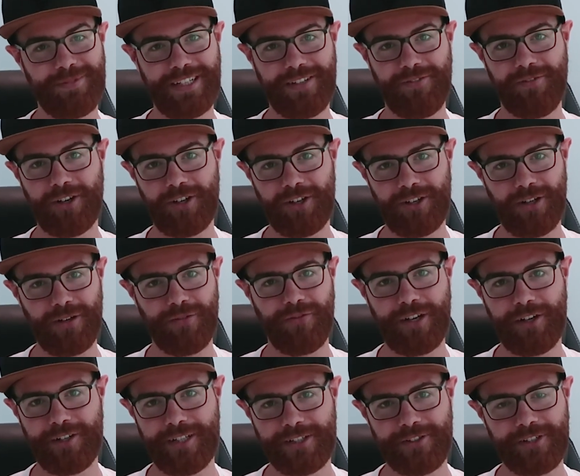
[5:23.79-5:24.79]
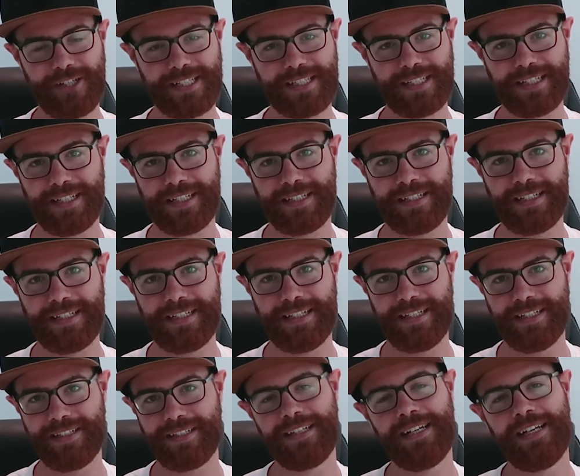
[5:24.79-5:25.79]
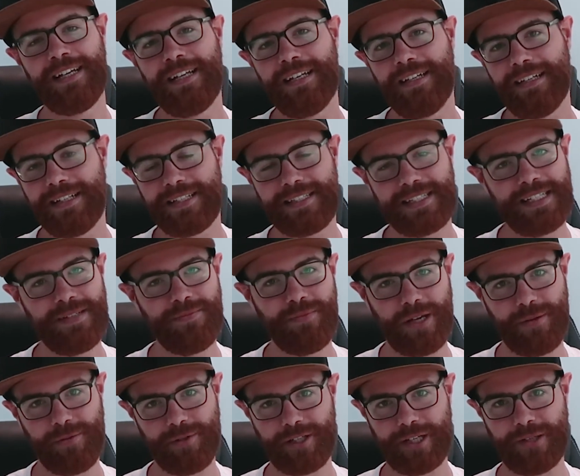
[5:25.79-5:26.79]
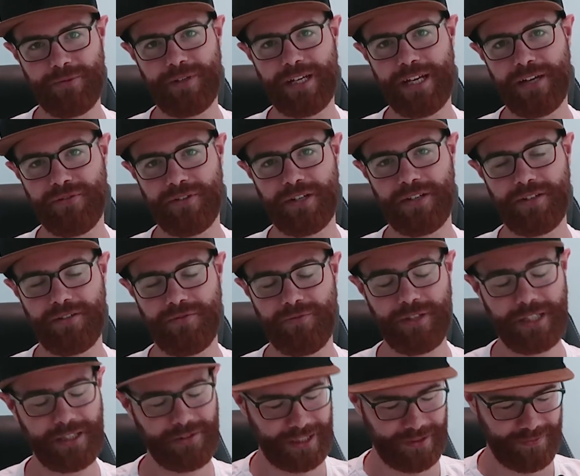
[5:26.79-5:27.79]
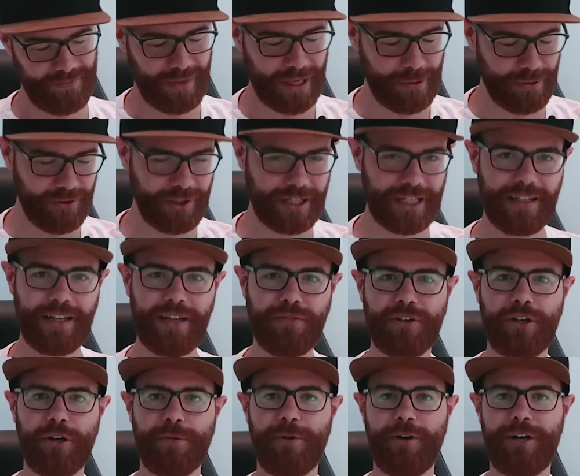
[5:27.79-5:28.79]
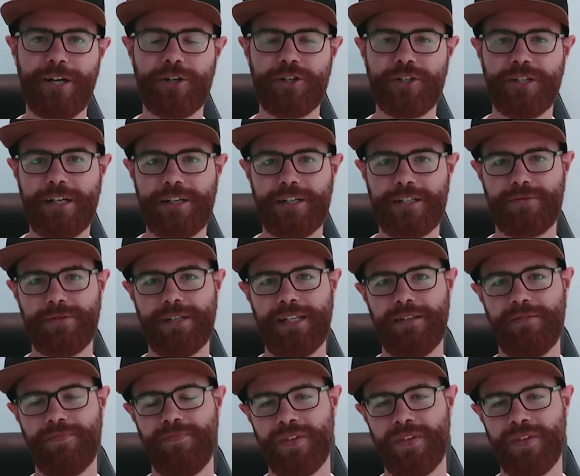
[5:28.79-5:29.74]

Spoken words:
They were all very interested, and let's see, maybe we can have a cooperation there as well.